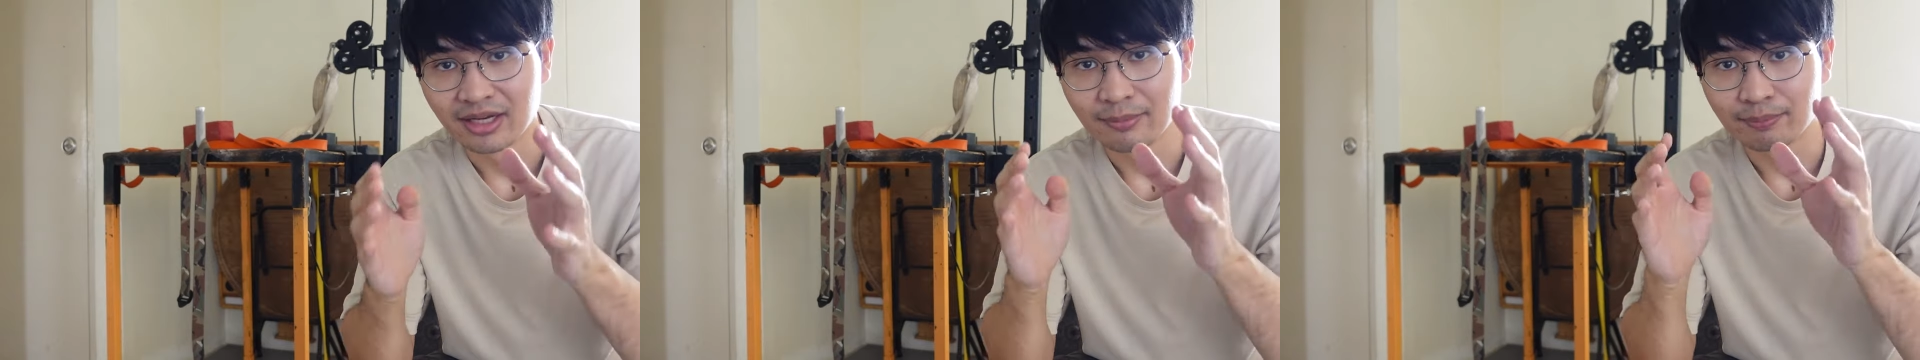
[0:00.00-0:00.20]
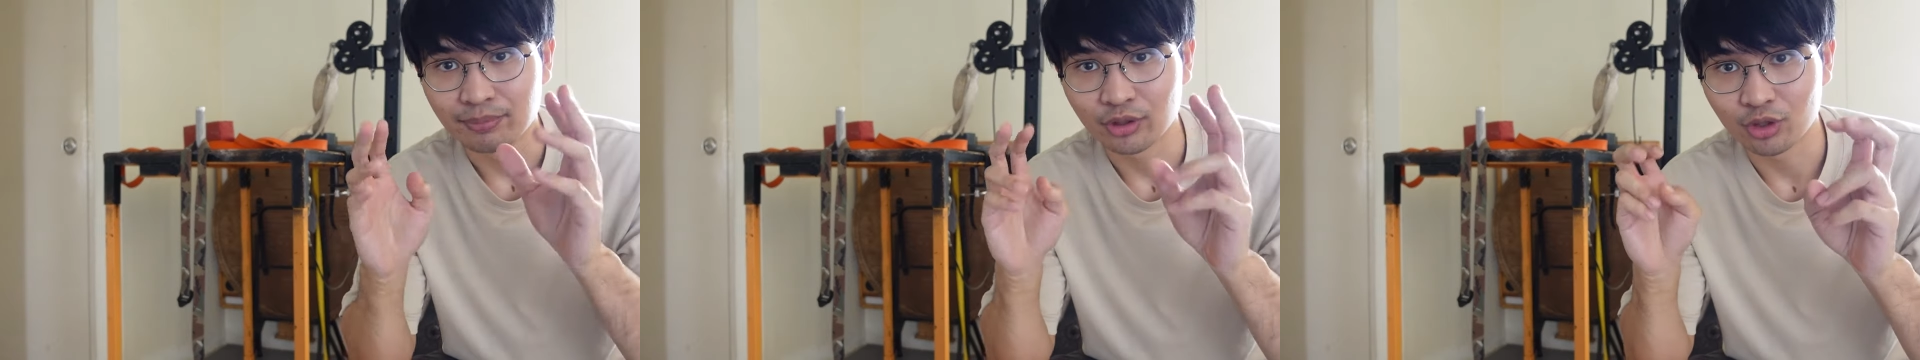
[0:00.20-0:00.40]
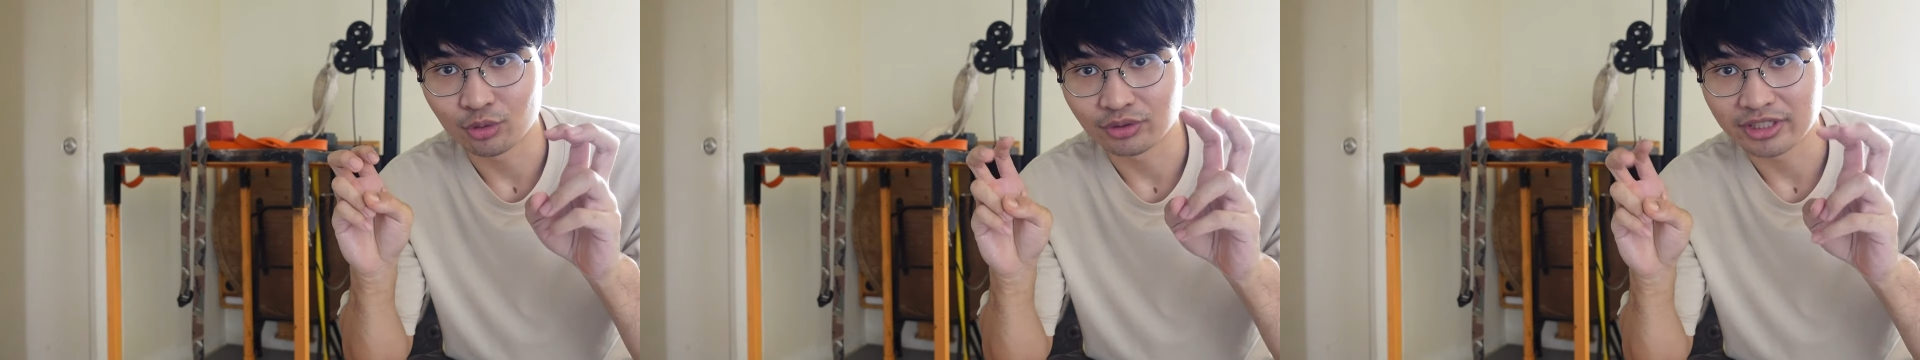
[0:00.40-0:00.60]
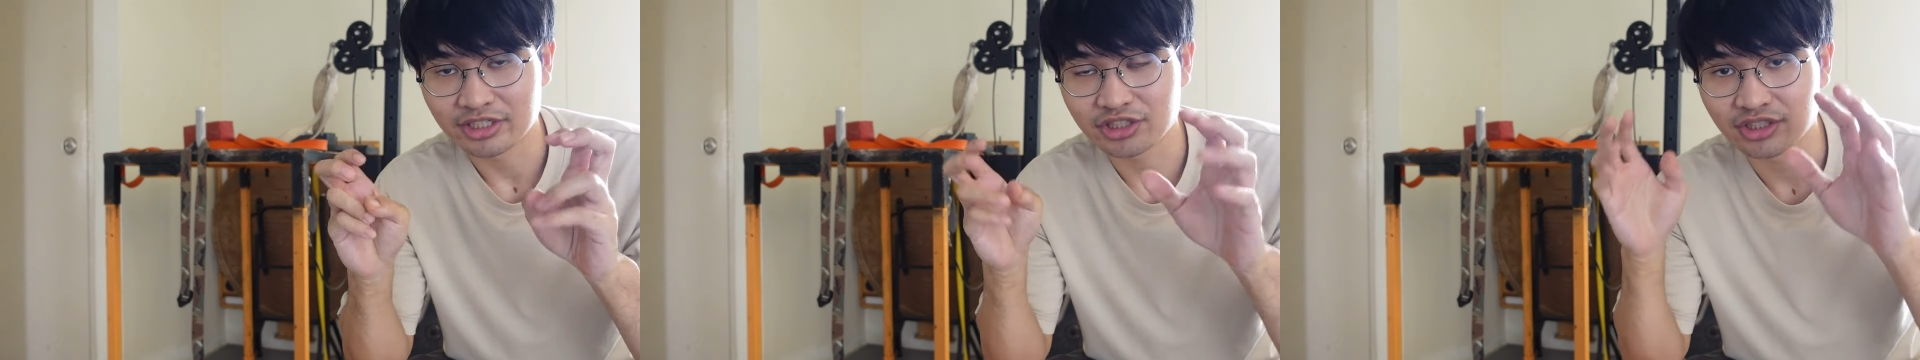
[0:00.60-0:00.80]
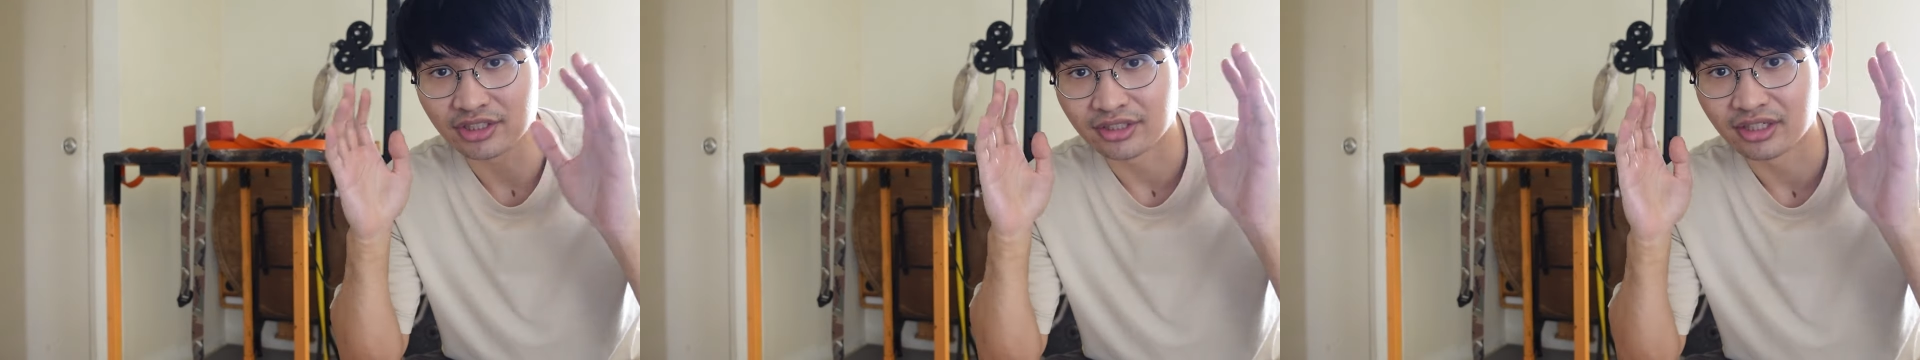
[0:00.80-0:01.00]

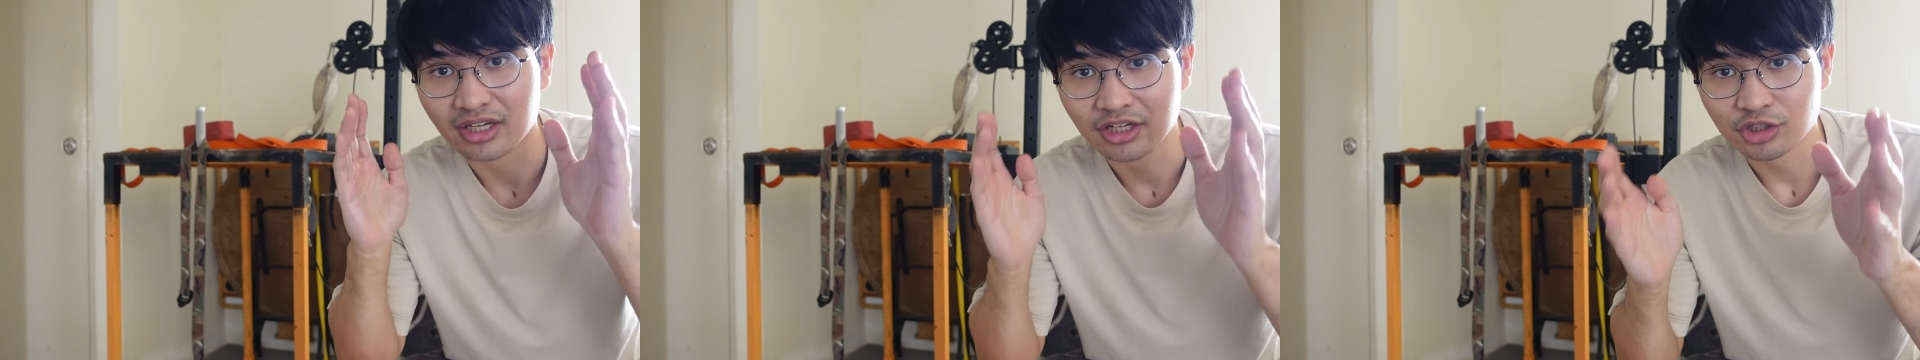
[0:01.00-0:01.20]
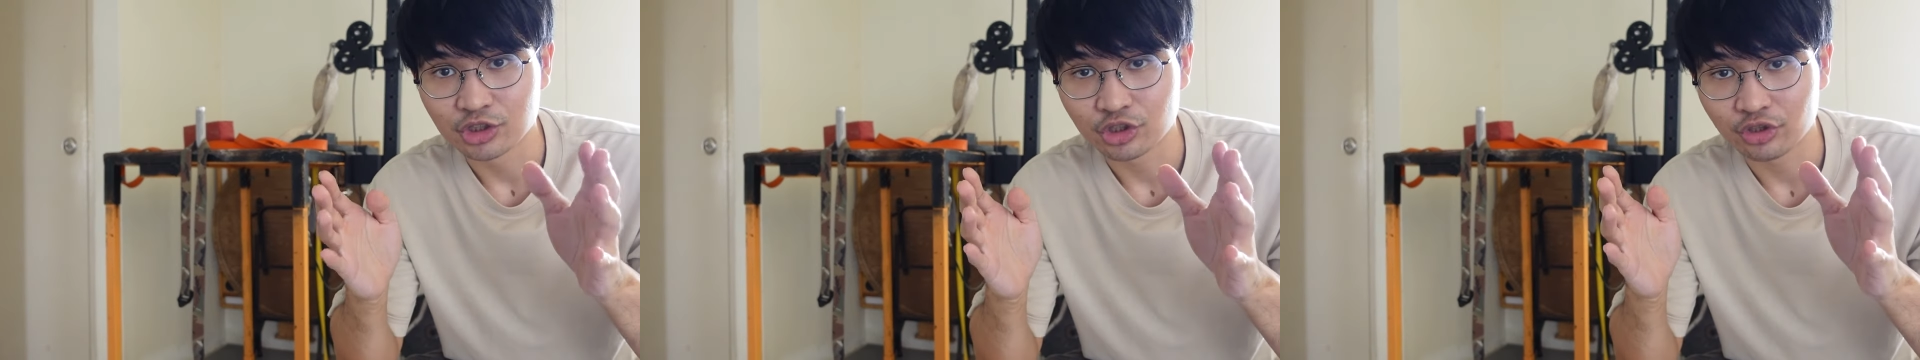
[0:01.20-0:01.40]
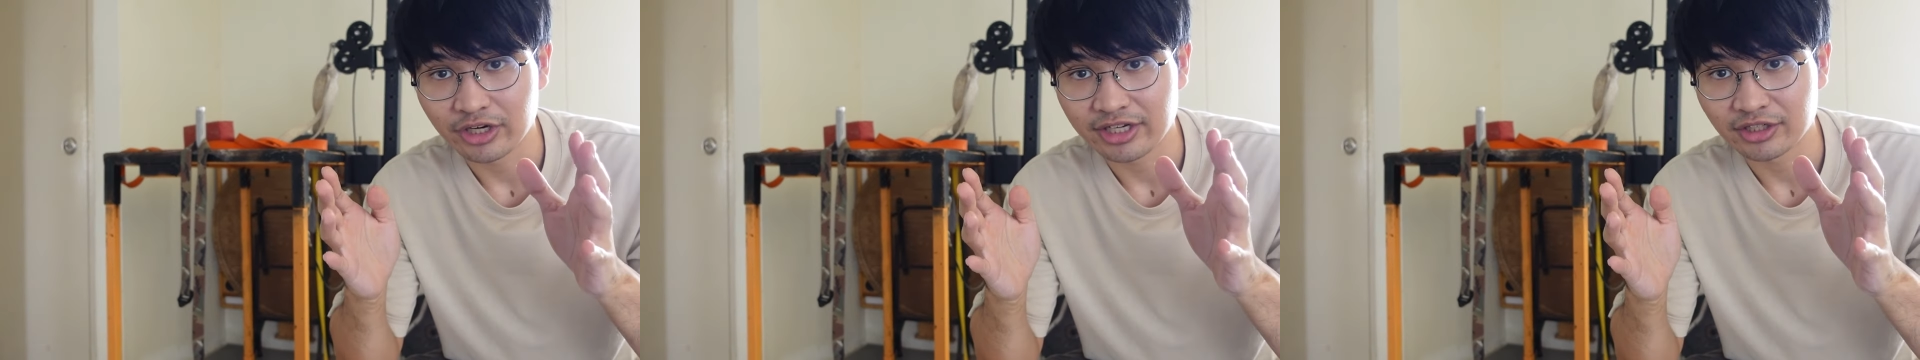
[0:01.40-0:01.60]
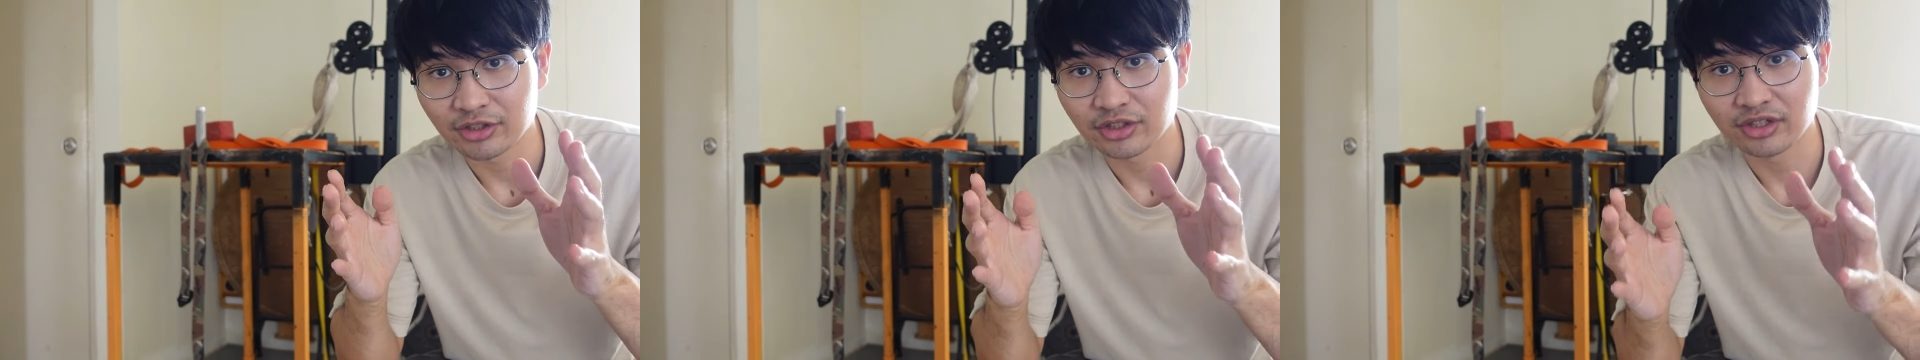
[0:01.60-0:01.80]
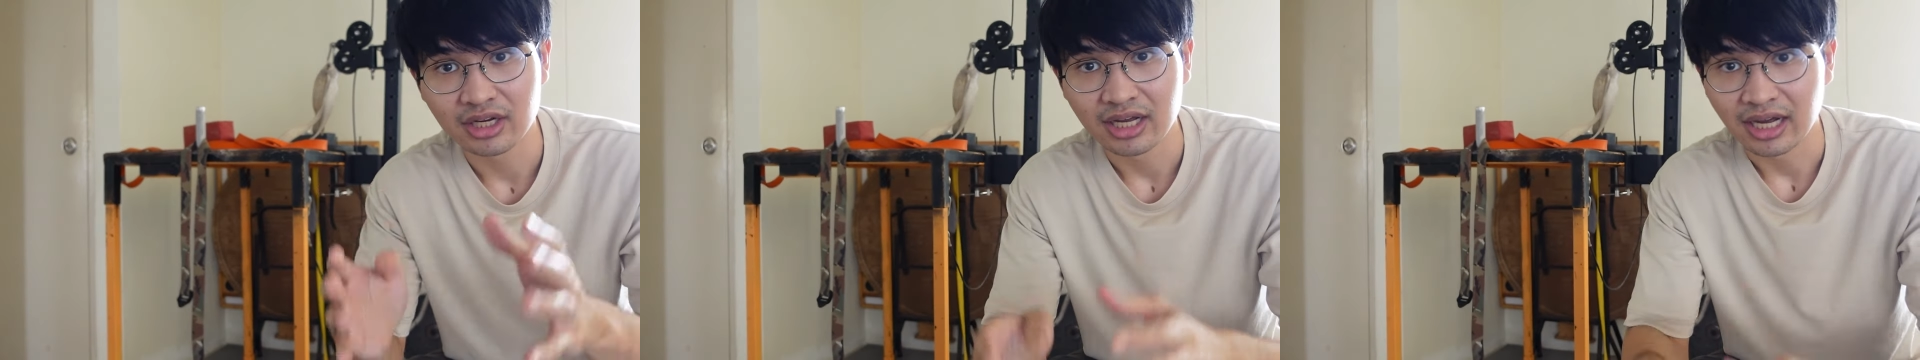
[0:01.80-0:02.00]
pronation
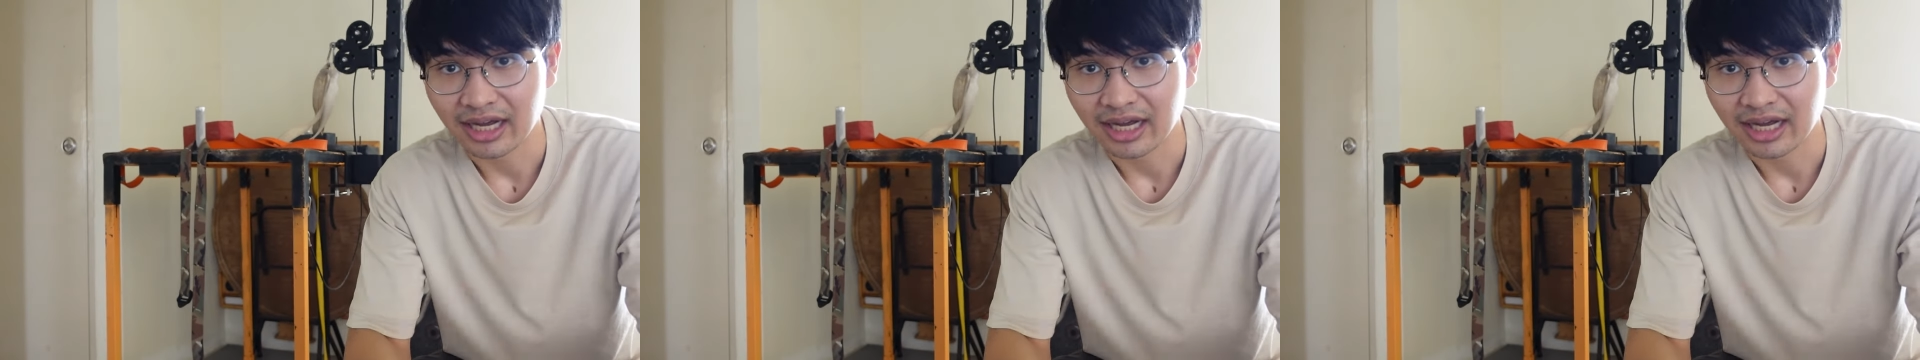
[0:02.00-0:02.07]
trainer.